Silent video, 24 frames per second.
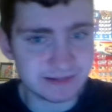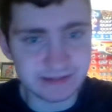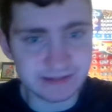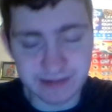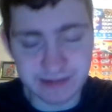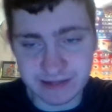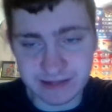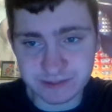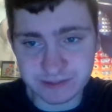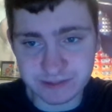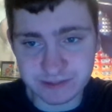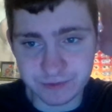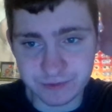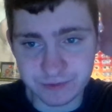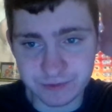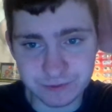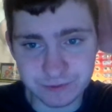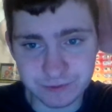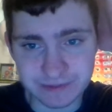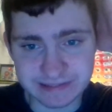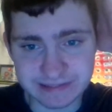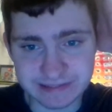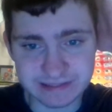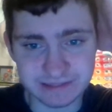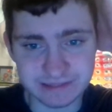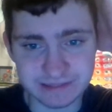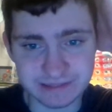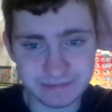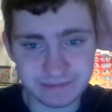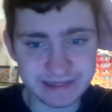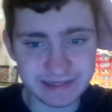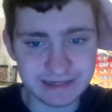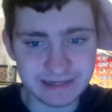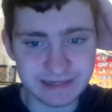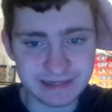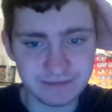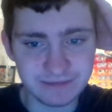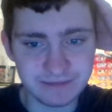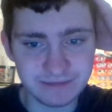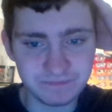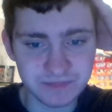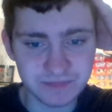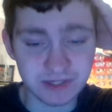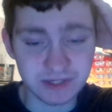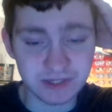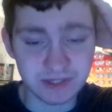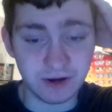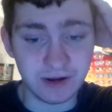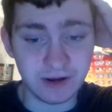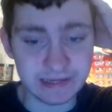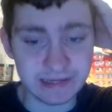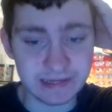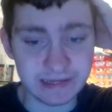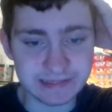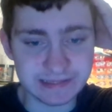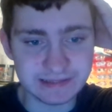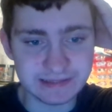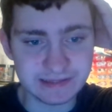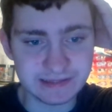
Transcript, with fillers: the end of 2020 is going to be gone.